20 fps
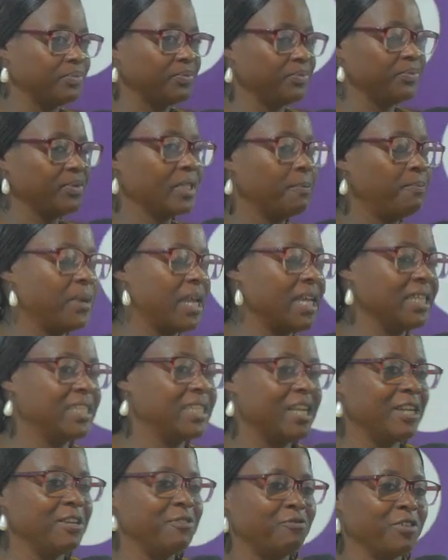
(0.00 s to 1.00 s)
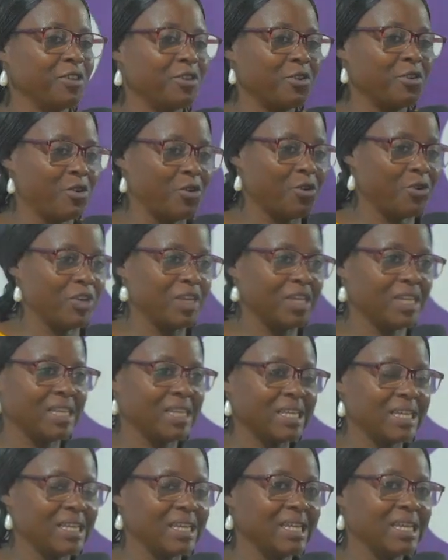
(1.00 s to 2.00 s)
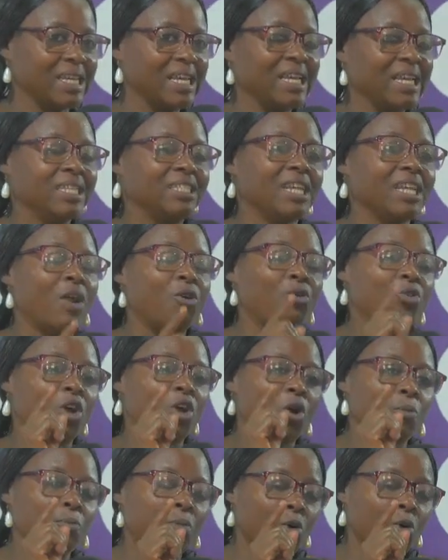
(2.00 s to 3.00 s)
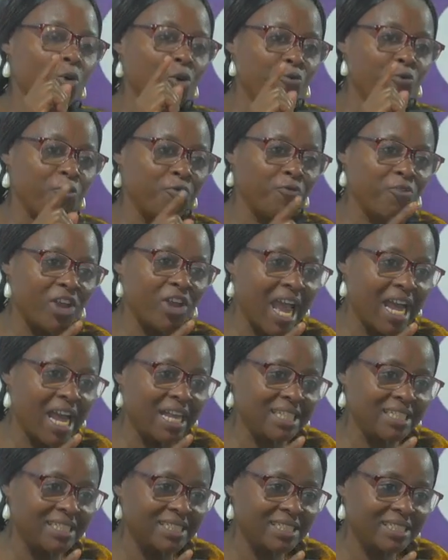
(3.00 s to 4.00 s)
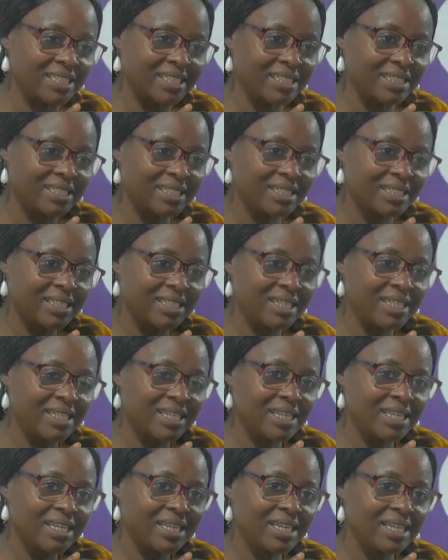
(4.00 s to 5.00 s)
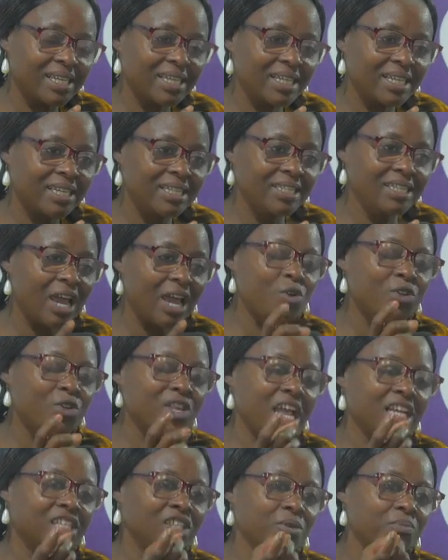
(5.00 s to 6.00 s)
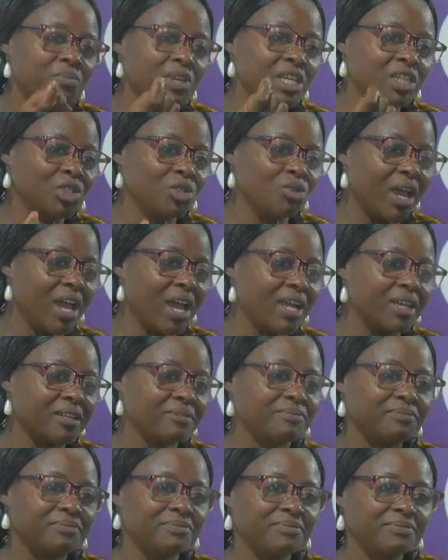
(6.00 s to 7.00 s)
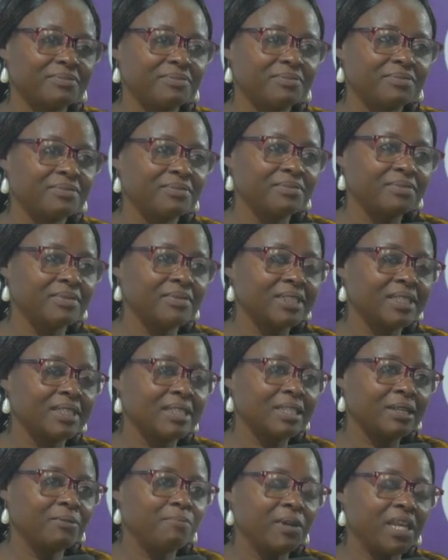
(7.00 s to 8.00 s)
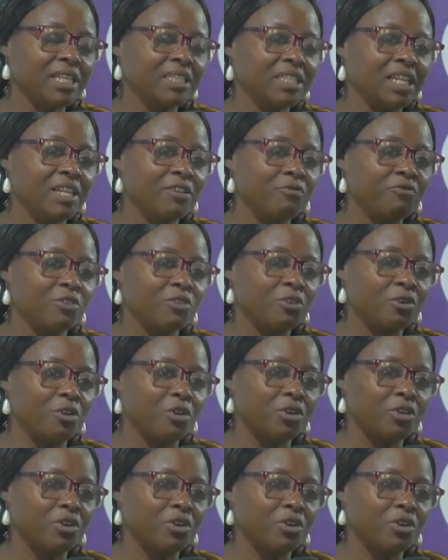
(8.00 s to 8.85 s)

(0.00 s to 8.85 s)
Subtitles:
Praise the living God. Je, una upungufu fulani? Je, hujashibishwa? Praise the living God.